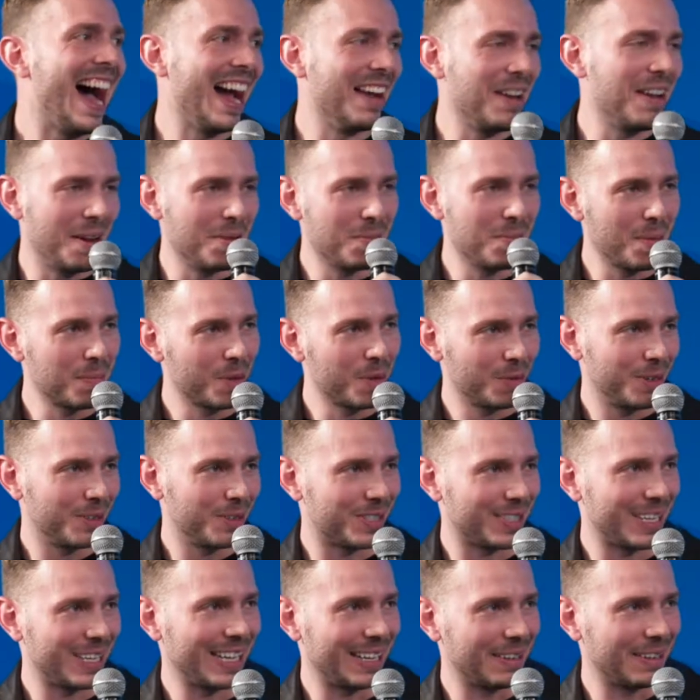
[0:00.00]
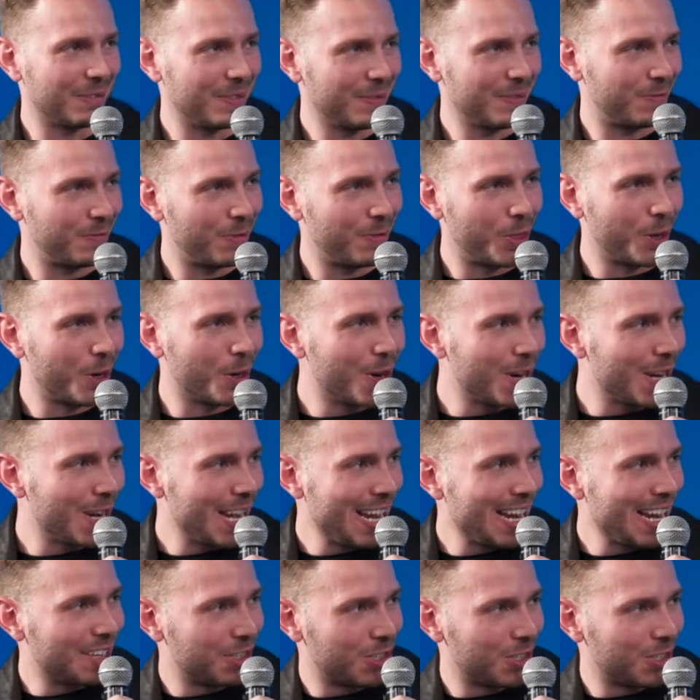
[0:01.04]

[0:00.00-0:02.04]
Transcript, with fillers: I, I remember when I was like thirty-ish.